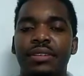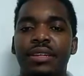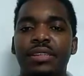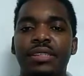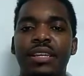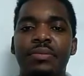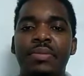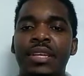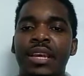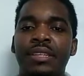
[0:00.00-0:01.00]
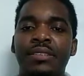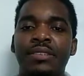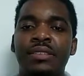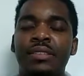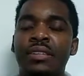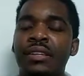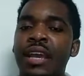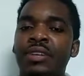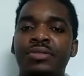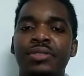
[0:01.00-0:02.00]
It can be an encysted
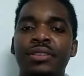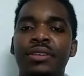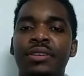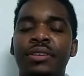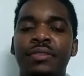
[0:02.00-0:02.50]
hydrocele